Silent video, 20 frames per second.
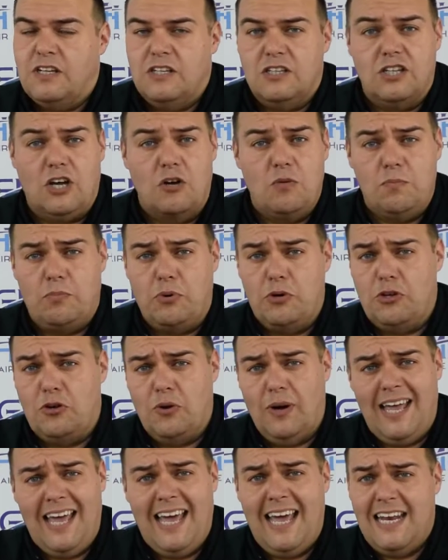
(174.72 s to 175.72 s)
Don't put your
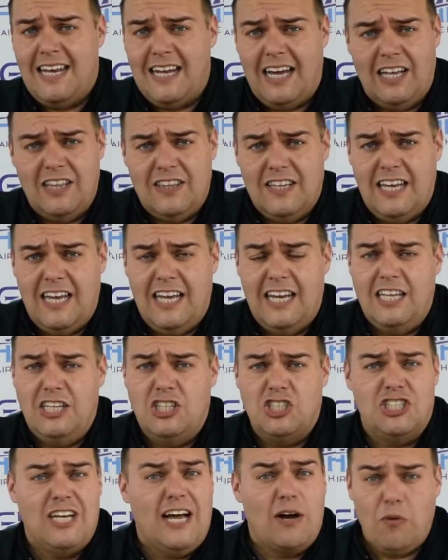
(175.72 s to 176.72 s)
head under any
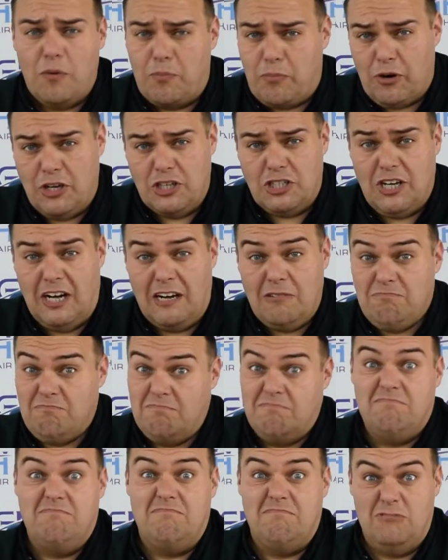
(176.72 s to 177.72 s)
shower pressure.
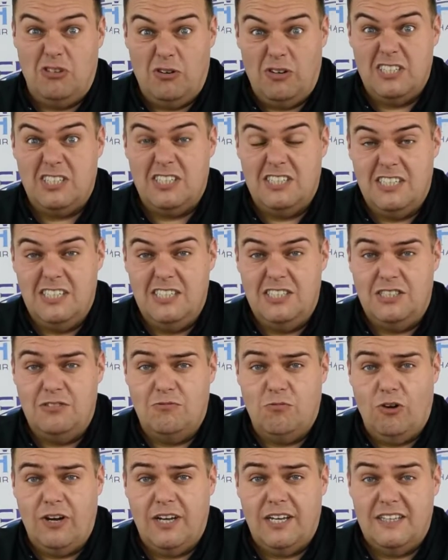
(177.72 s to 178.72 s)
Nice and easy,
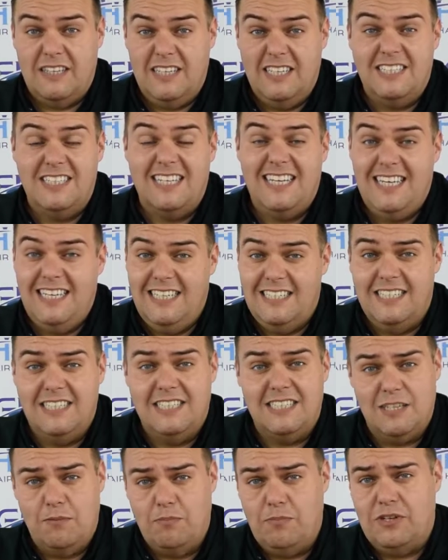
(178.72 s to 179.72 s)
right? These are easy,
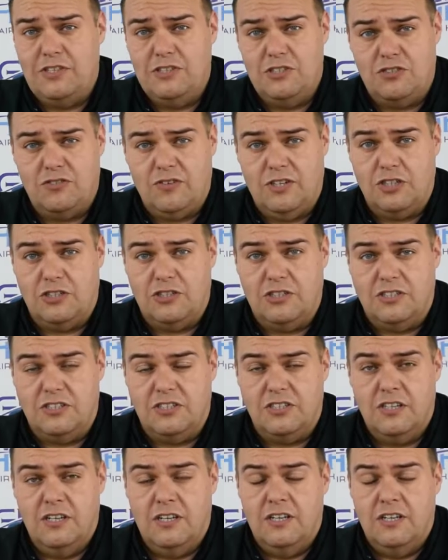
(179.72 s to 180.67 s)
simple instructions.